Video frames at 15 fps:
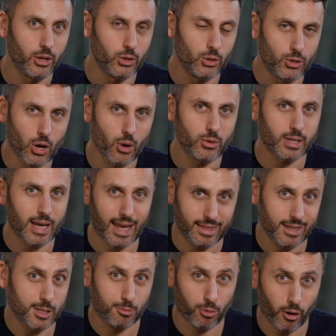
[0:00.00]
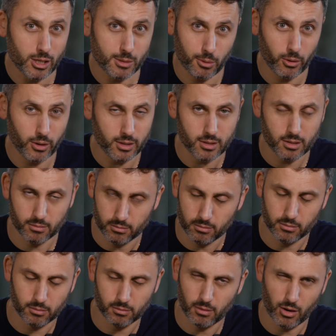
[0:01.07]
You don't, at this price point,
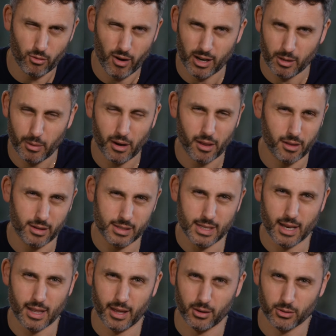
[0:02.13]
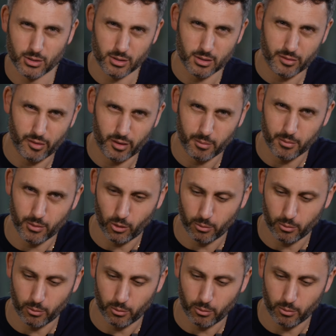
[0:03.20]
around about 13,000 if I'm